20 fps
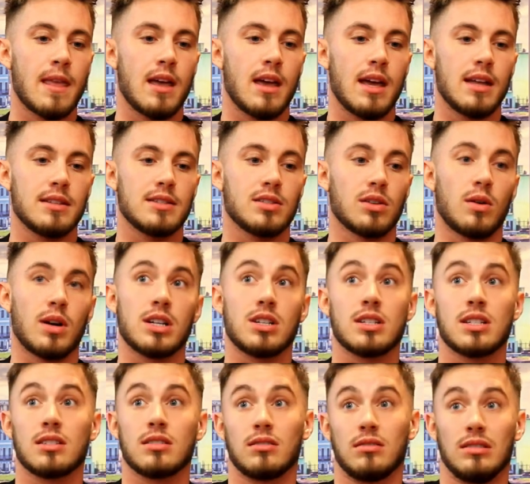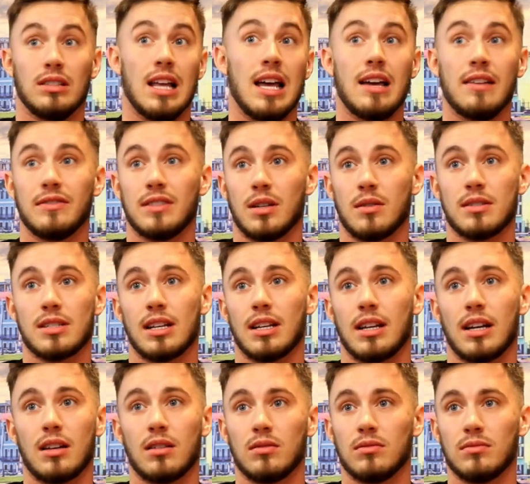And so I just left. I was like,
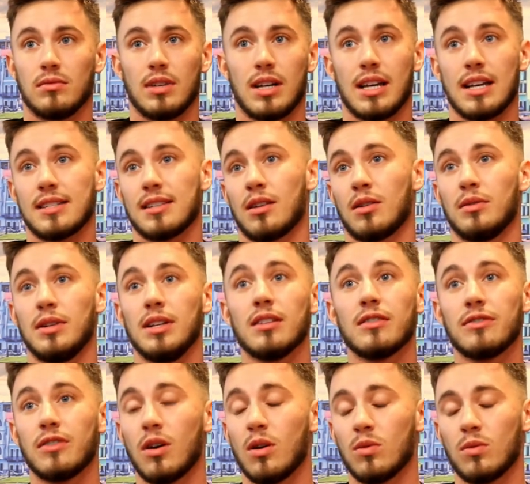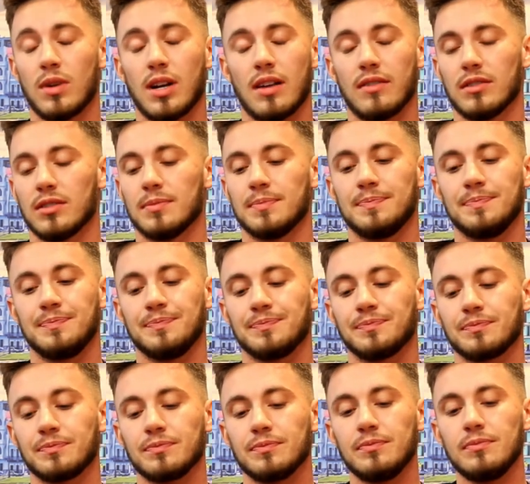I guess I don't need a phone, whatever.
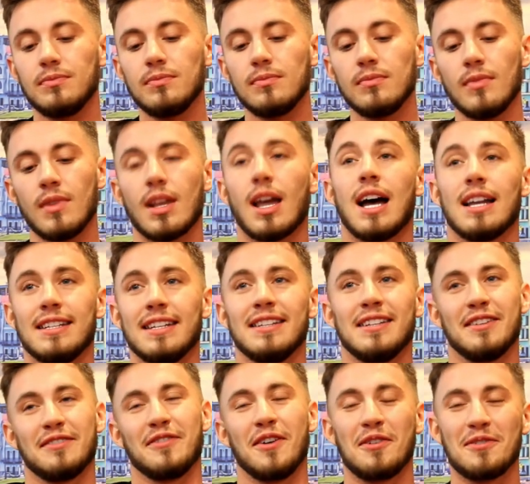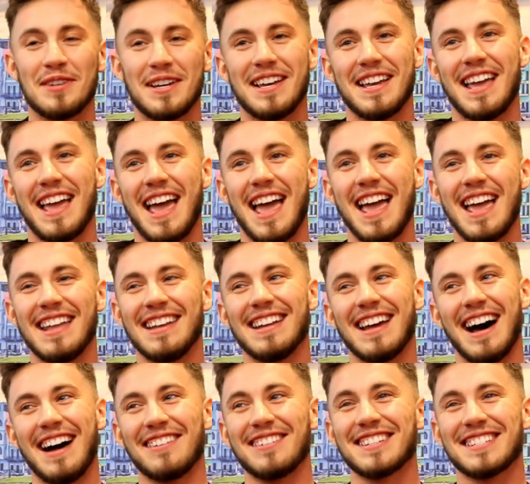I did need a phone. And
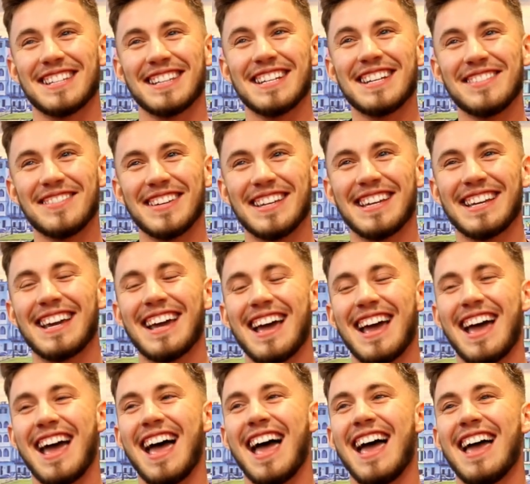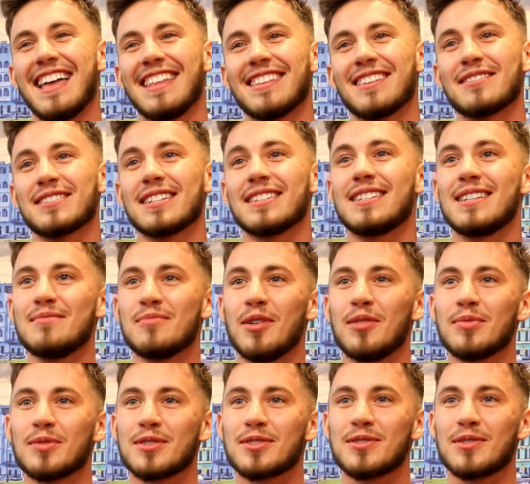I was leaving. And there was a
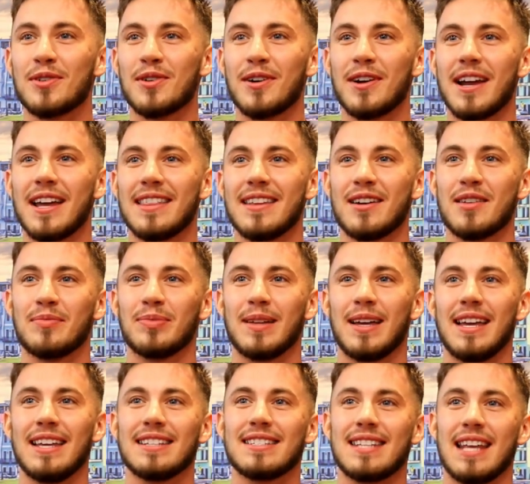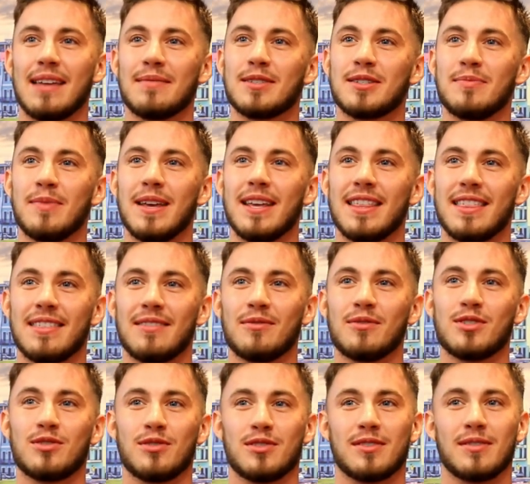T-Mobile store, and they were playing Sam Smith,
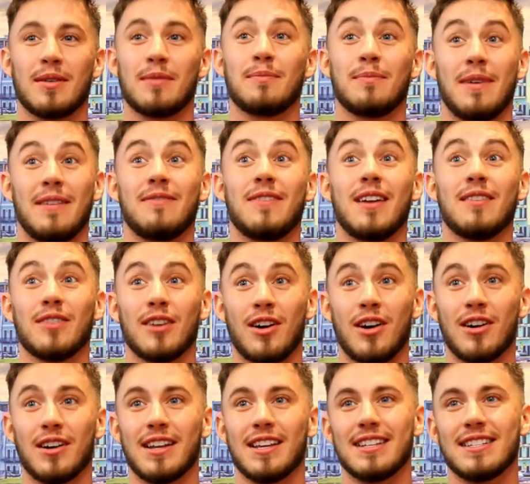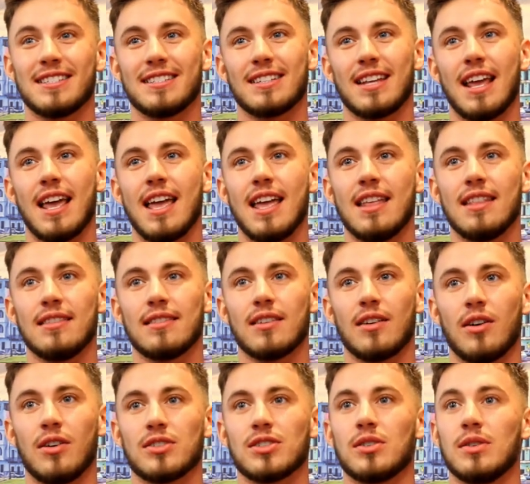which was like my favorite artist. And
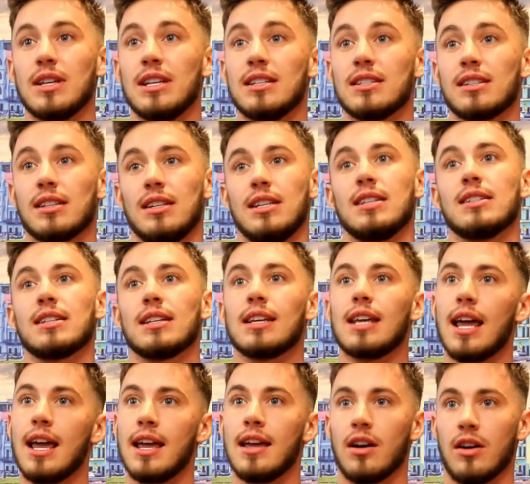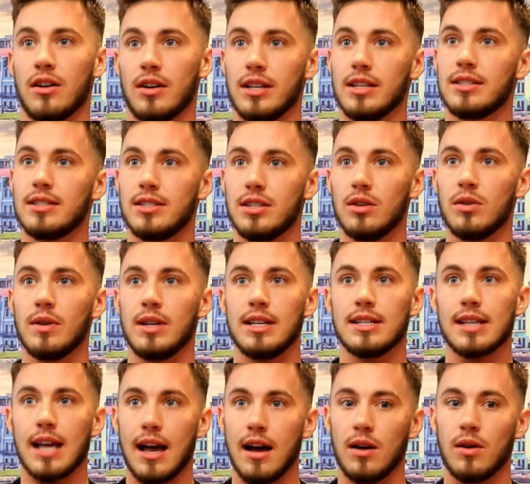also he's a gay artist too, and
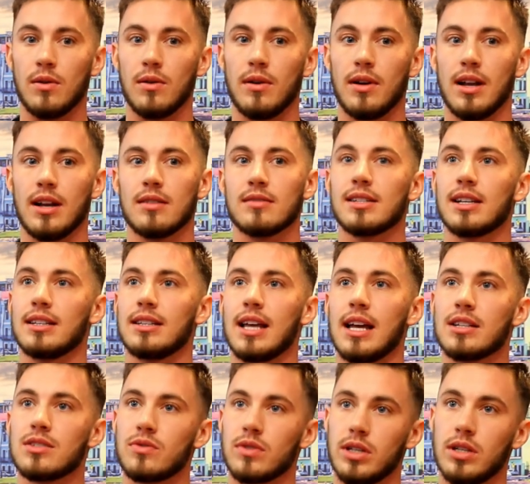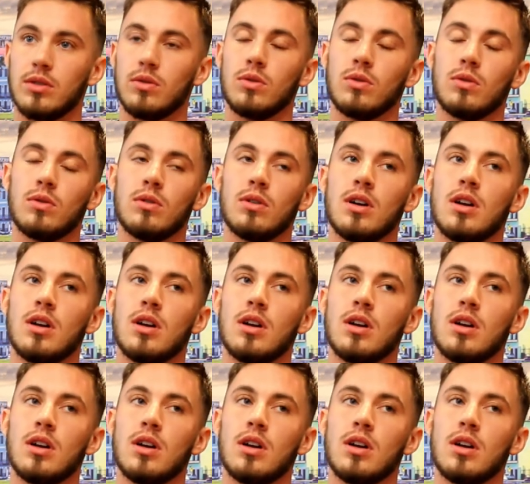he's out. And I was like, that's really cool.